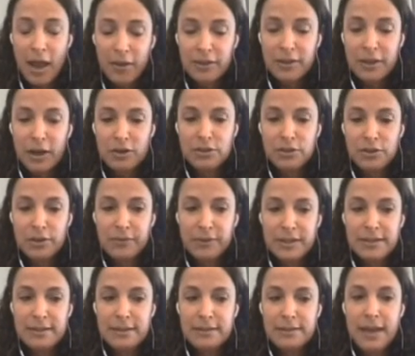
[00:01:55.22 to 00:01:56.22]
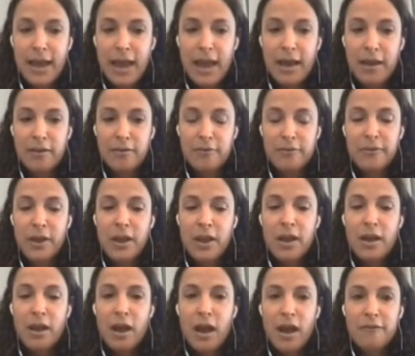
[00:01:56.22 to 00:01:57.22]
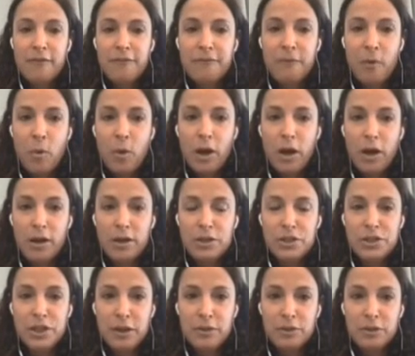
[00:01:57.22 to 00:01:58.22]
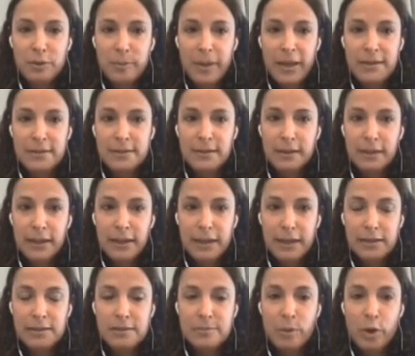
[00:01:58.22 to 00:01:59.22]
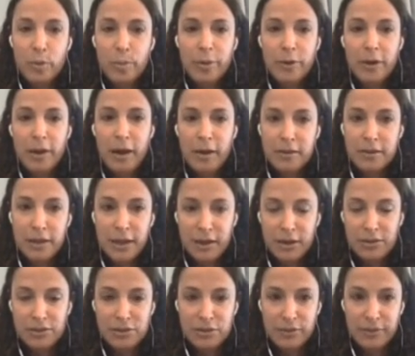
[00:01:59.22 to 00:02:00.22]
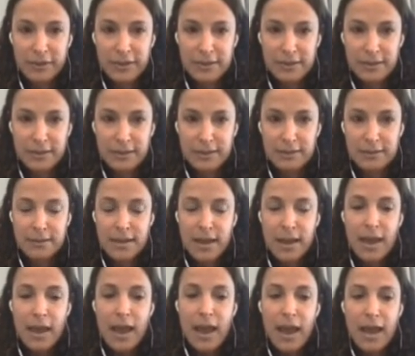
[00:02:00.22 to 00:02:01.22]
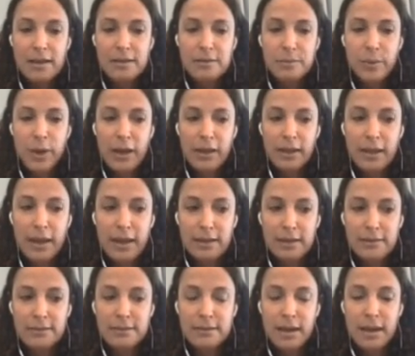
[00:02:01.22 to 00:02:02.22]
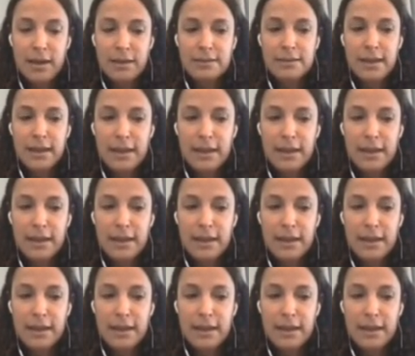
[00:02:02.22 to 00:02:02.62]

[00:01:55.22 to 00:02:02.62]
healthcare services have uh, four shelter based clinics, mobile healthcare services, as well as uh,